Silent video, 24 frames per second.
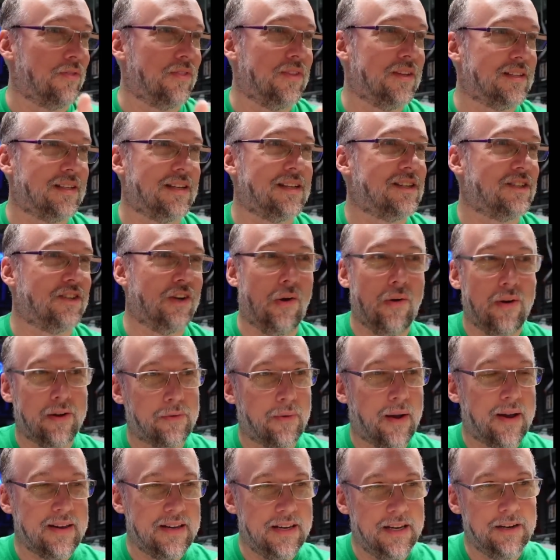This is showing
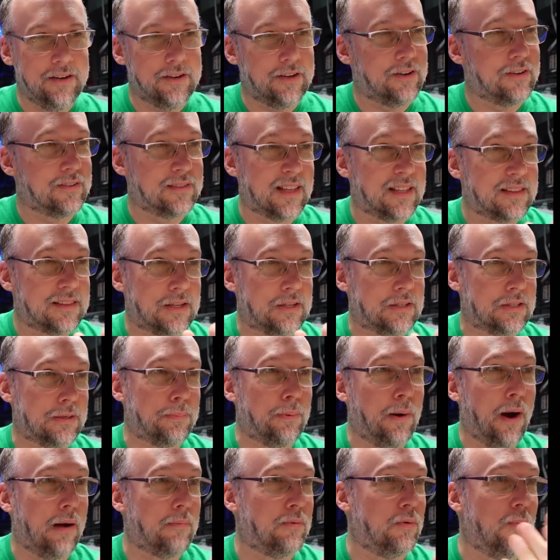right here that there's a
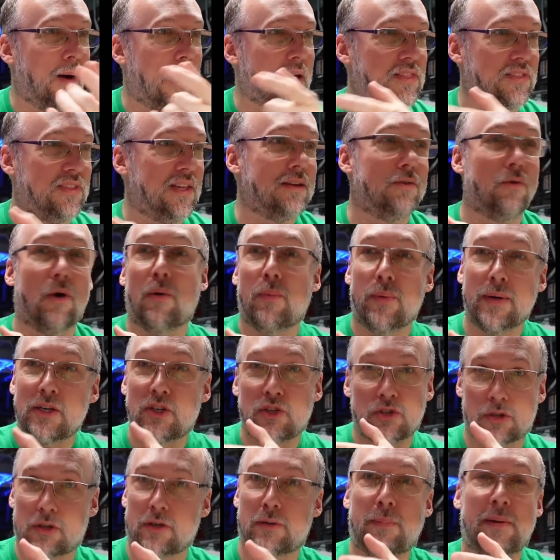problem. I think what we
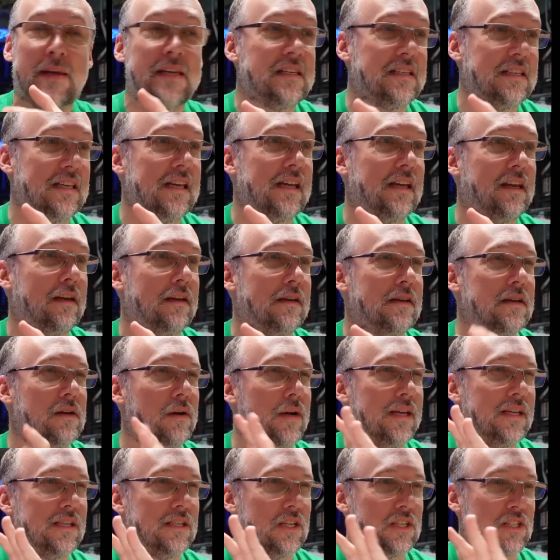should be seeing
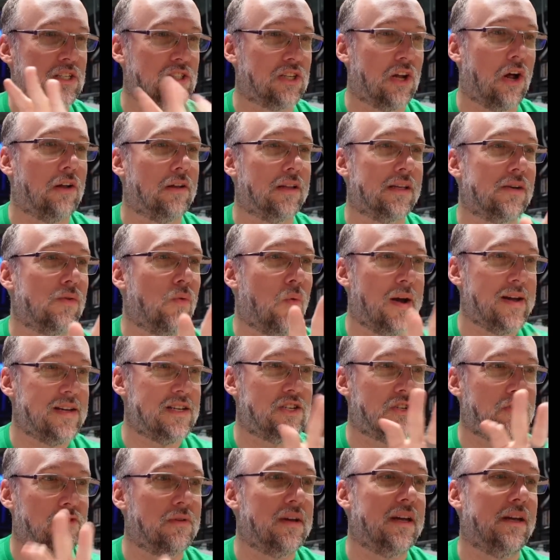is a solid white
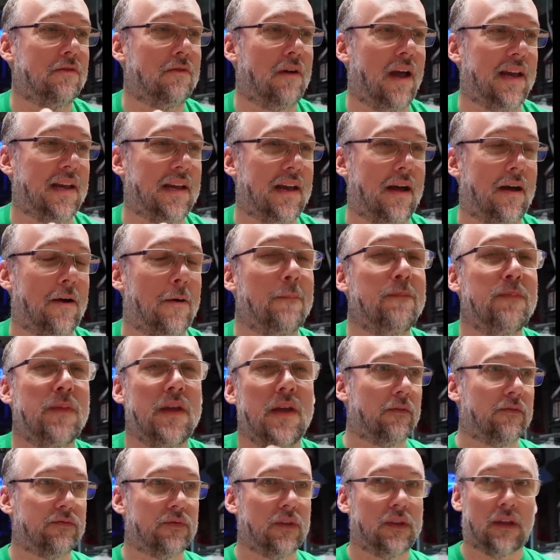screen right now.
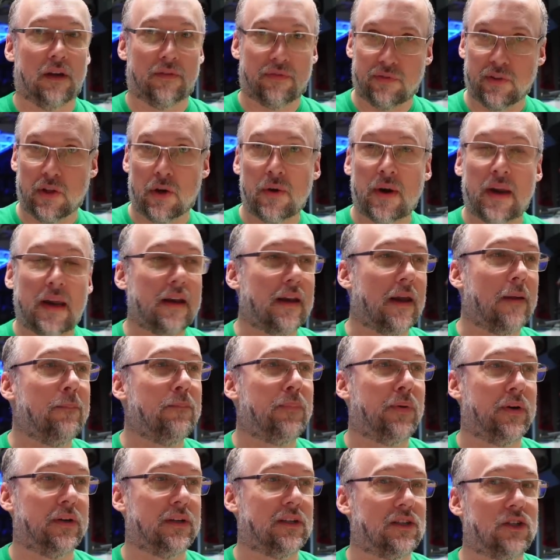the floating
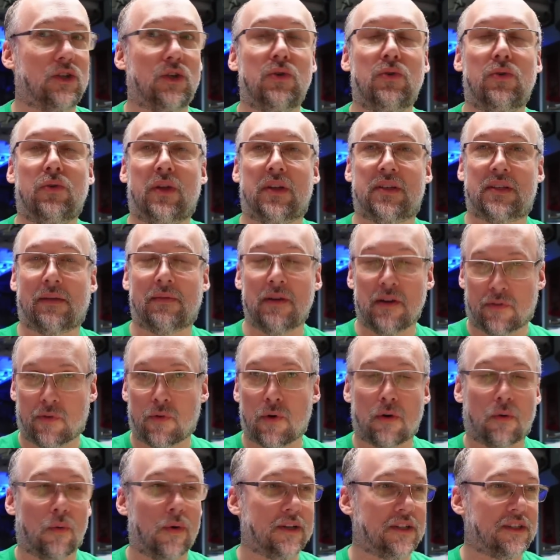inputs to the
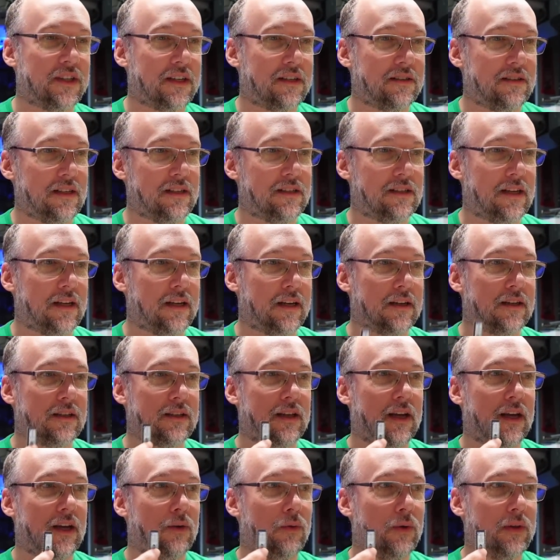74166
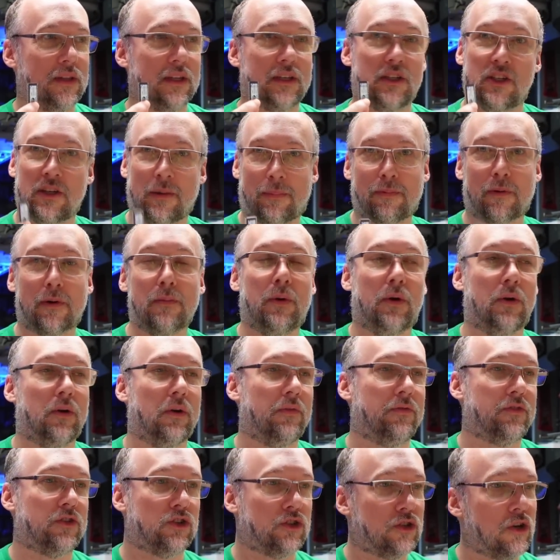with the chip
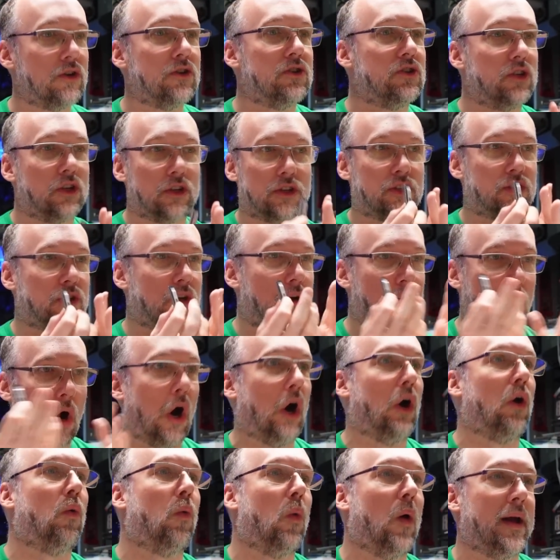removed should just show
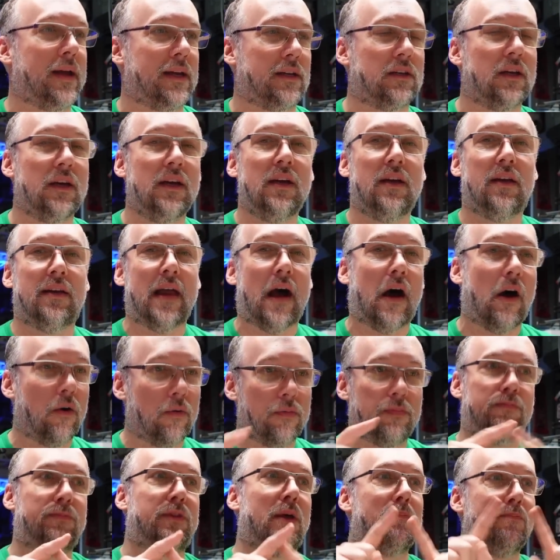all white. Now,
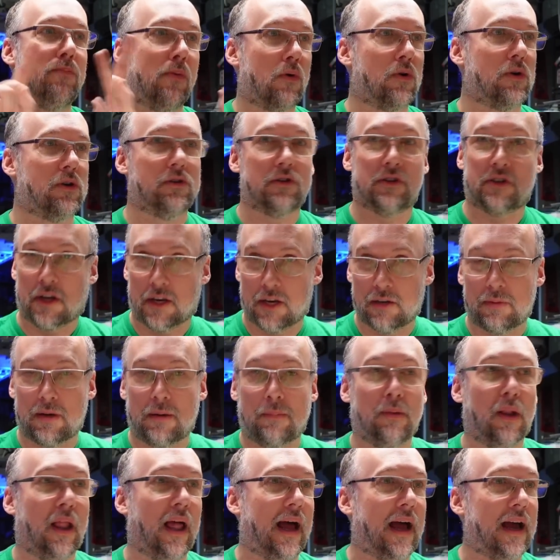the border is going to be
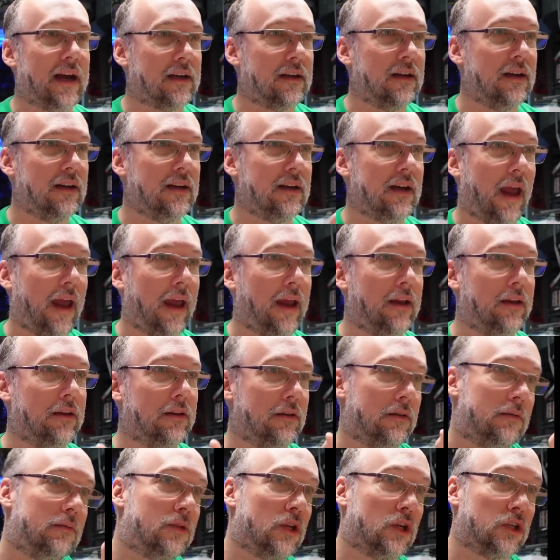black,
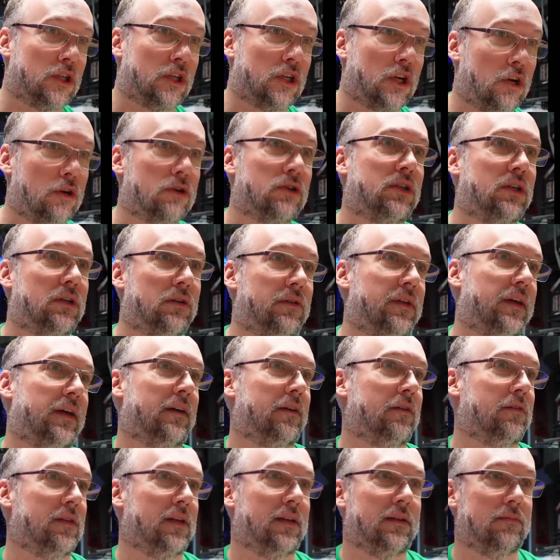and there's a cursor
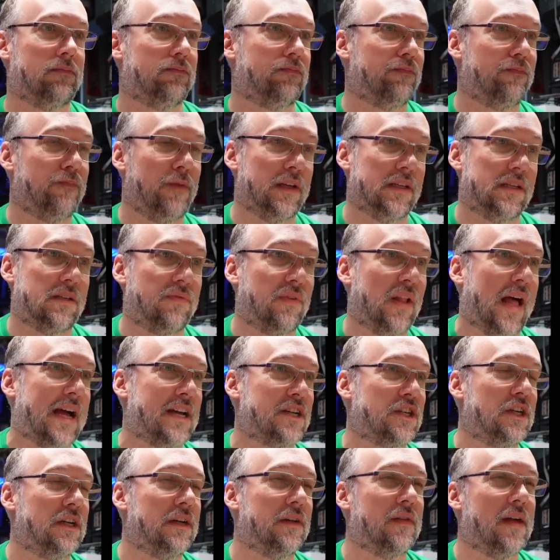there that is
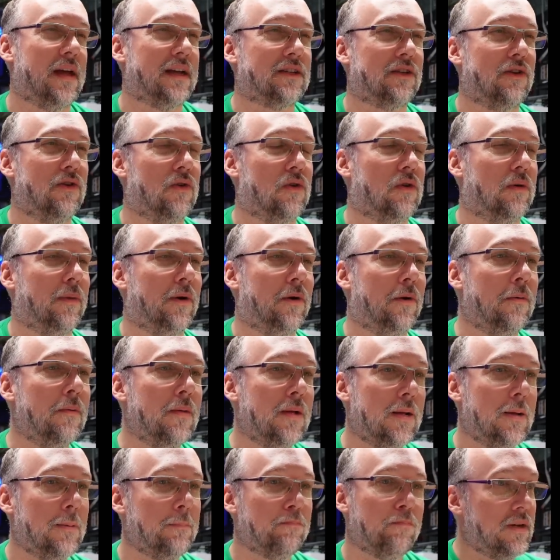flashing, and that's normal.
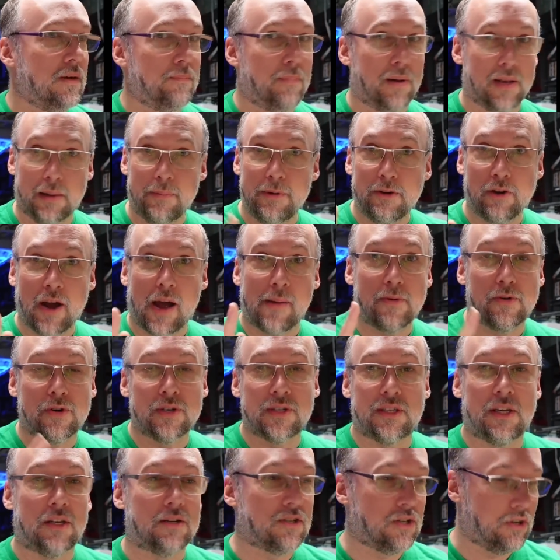But let me grab a
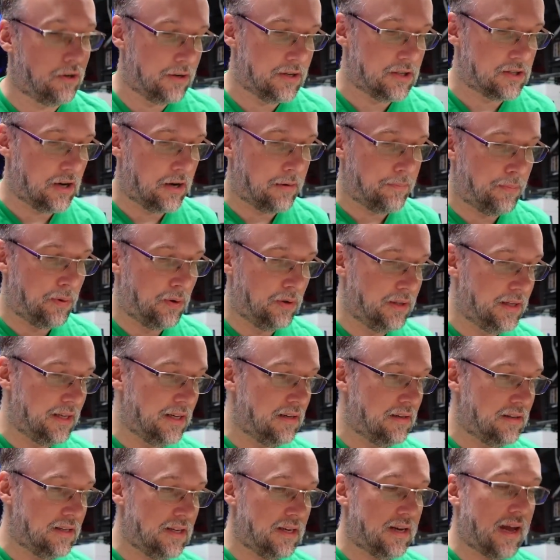resistor and start pulling
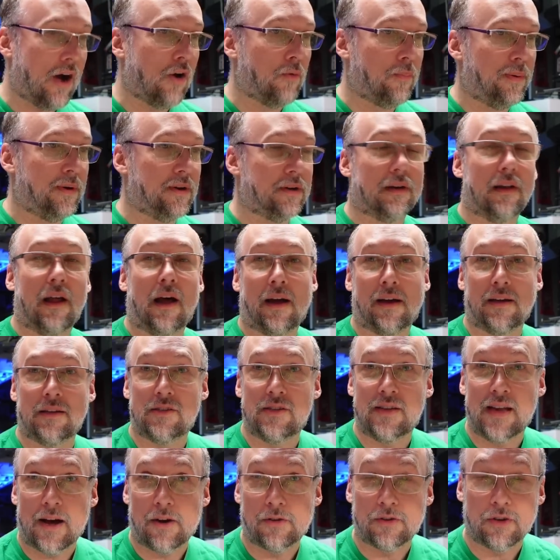the output lines
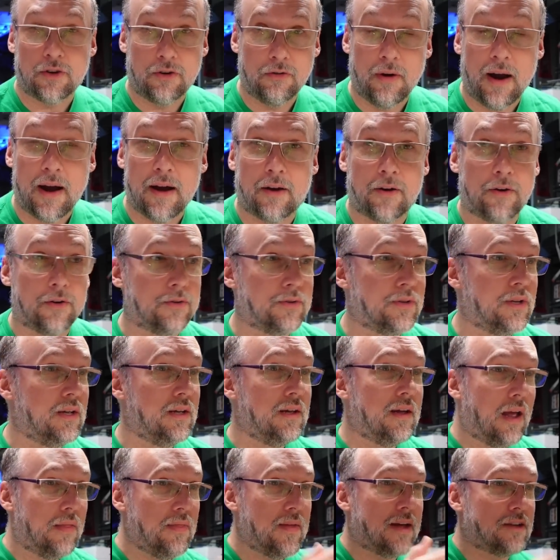down to ground,
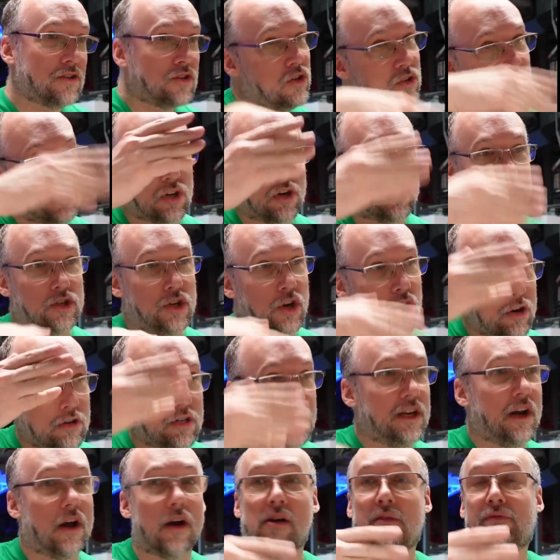and that should start
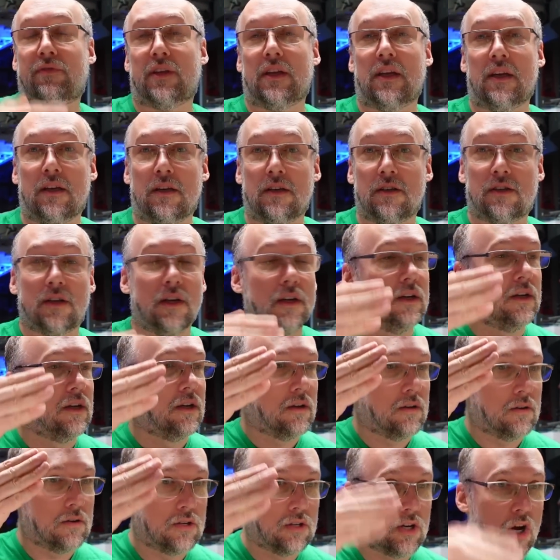turning off these
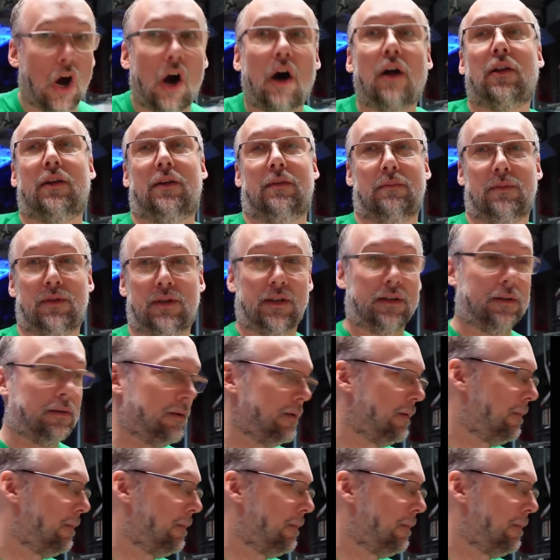columns.